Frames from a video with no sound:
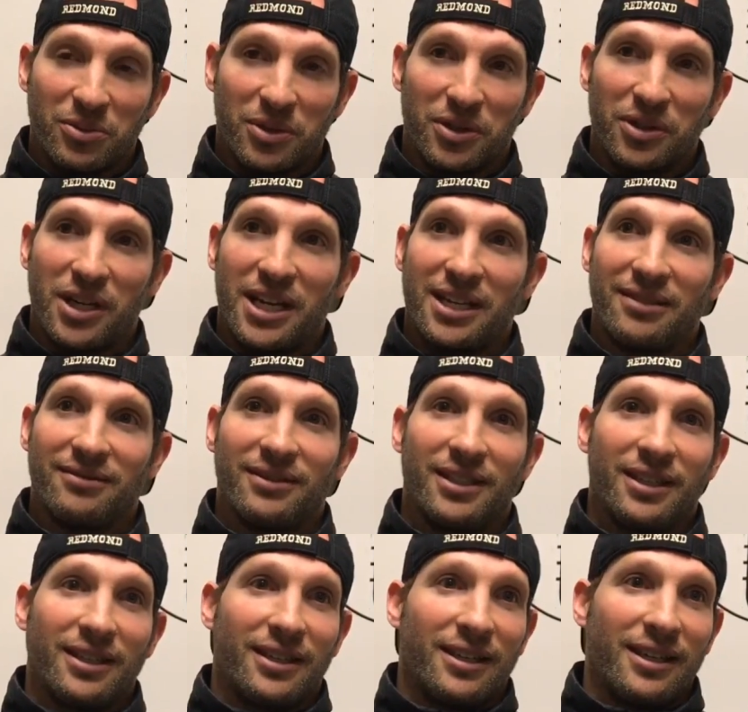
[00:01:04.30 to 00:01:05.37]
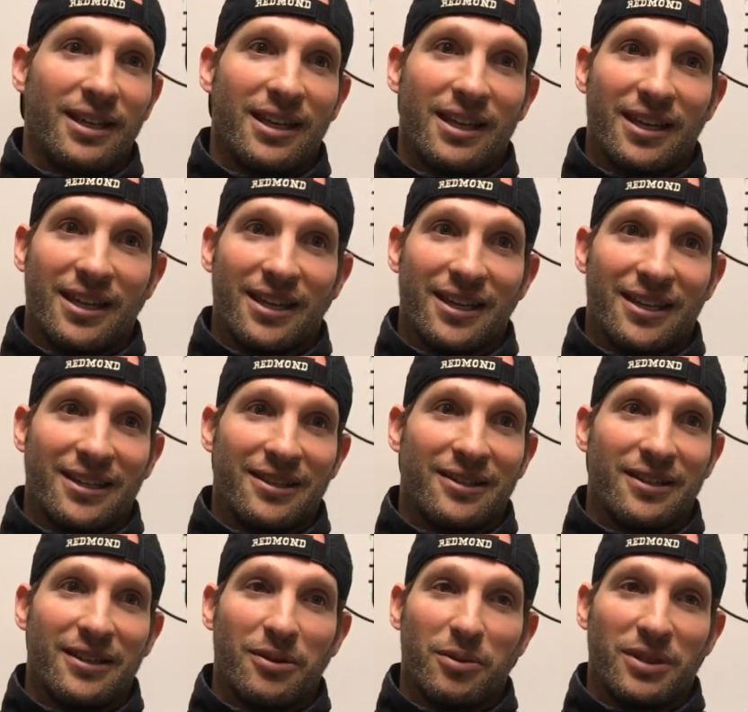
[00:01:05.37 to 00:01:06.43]
were great, and
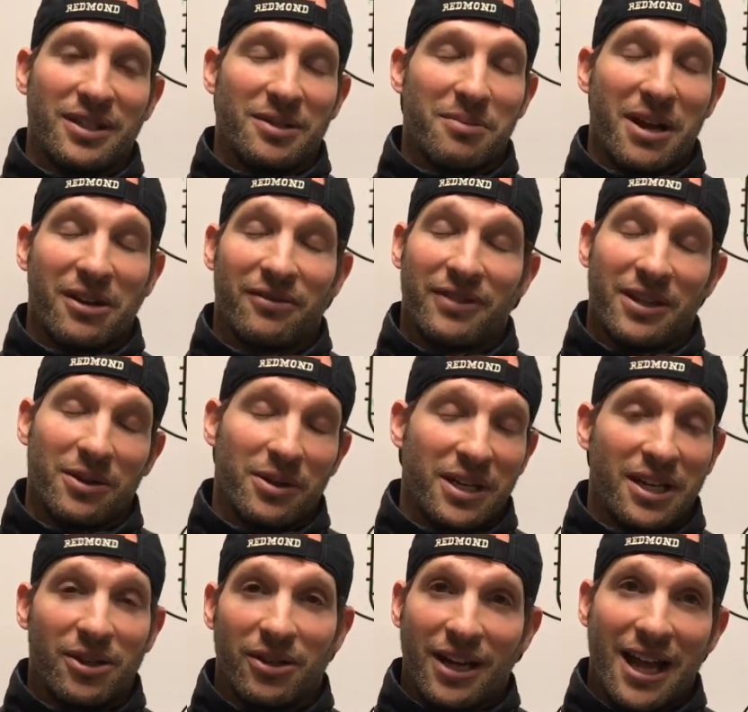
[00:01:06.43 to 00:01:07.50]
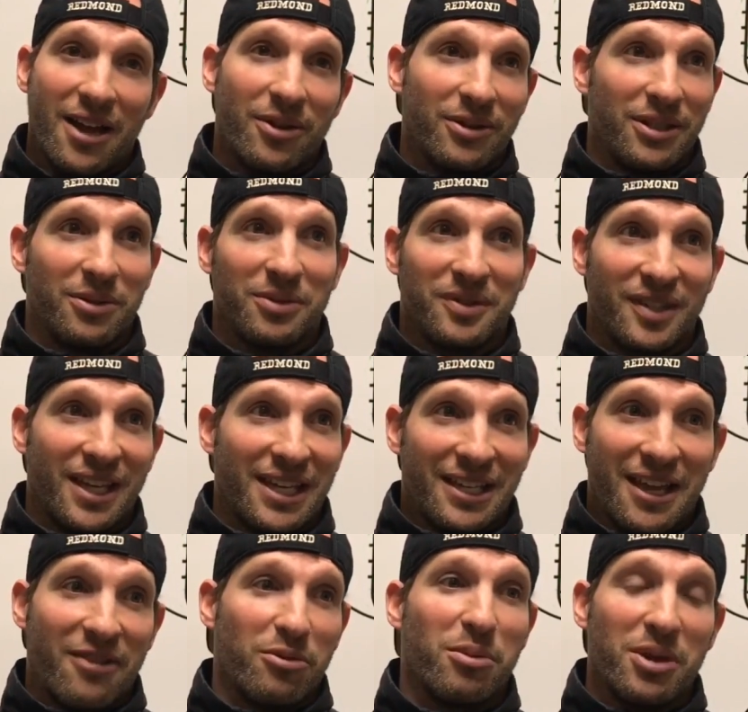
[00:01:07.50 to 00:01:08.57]
it didn't matter if they were in or out. It was like
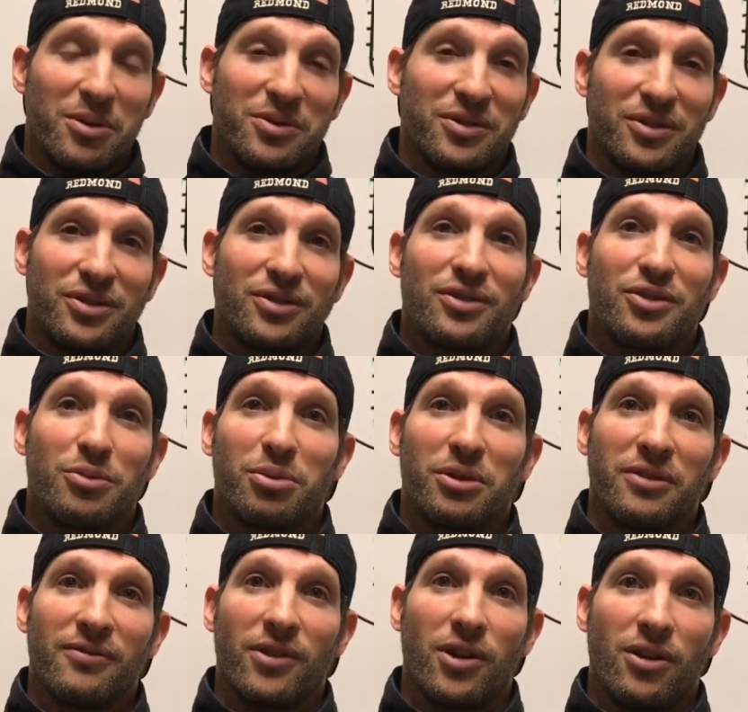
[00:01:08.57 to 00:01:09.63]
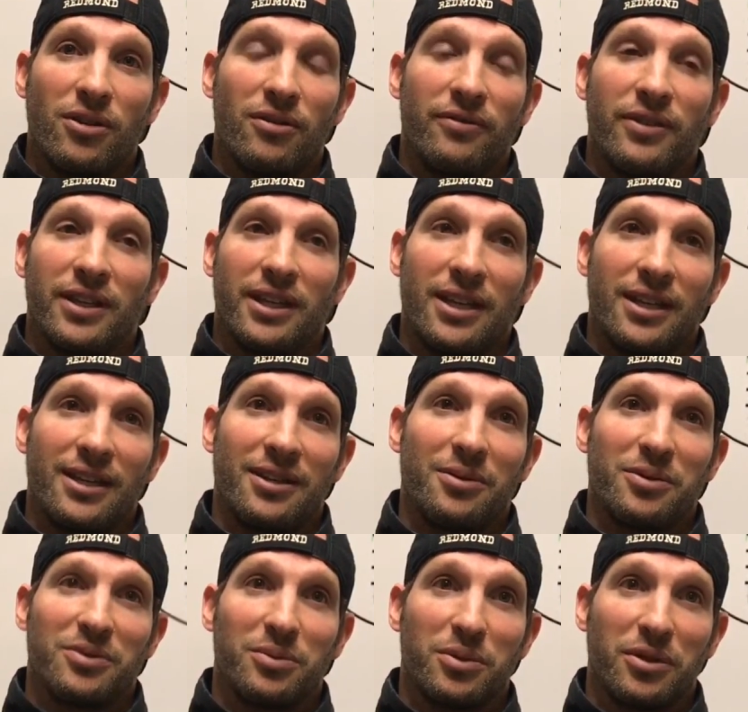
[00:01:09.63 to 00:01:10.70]
everybody was just super involved, and it
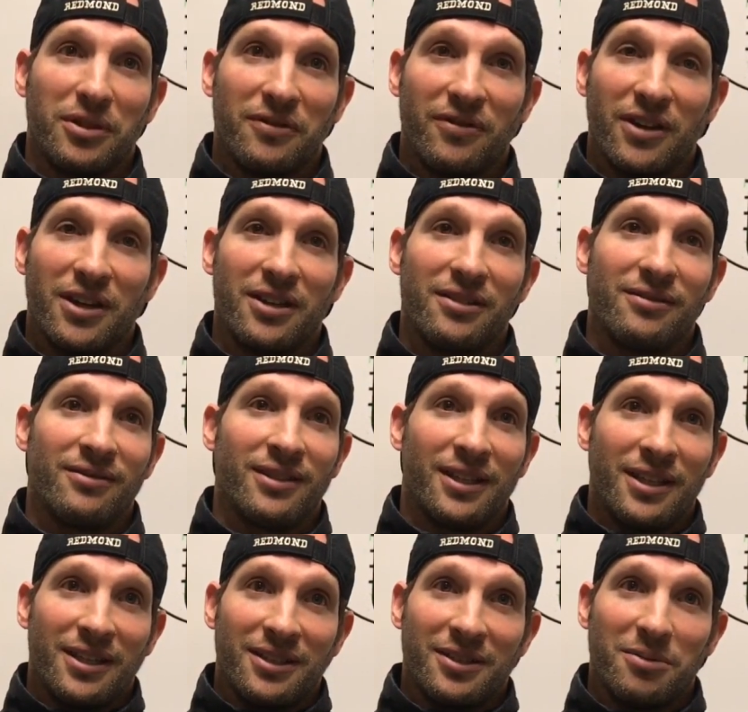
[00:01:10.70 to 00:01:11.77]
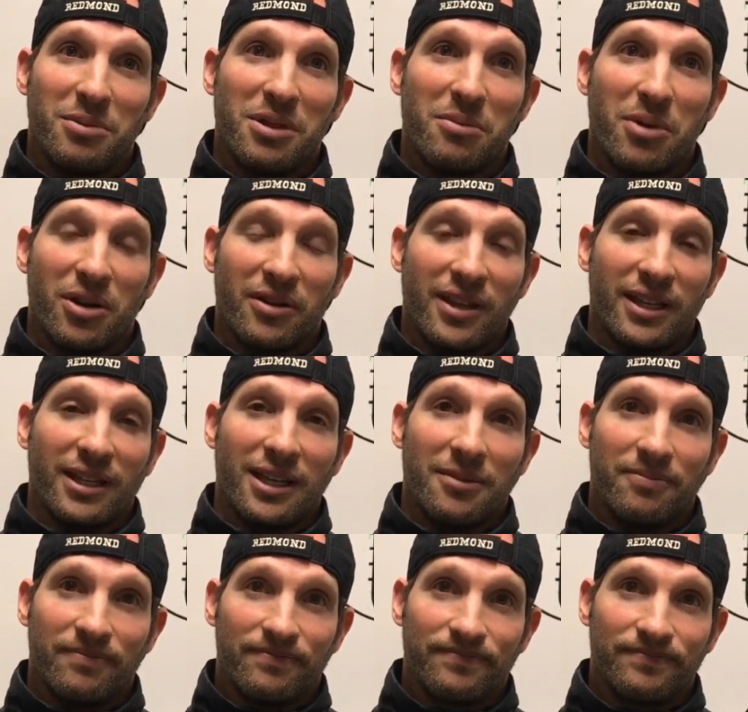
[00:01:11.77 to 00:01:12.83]
was really fun to be a part of that game.